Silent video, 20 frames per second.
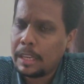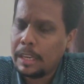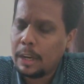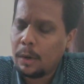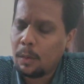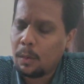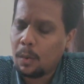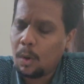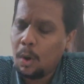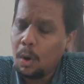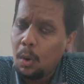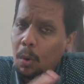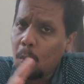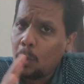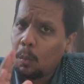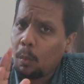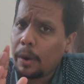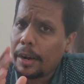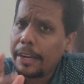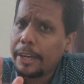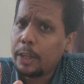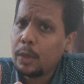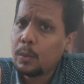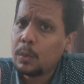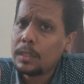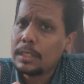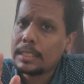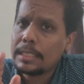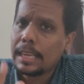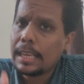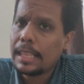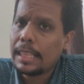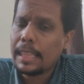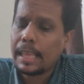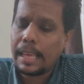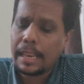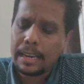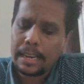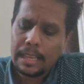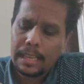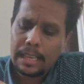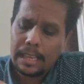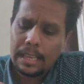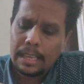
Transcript: Now, why do you say that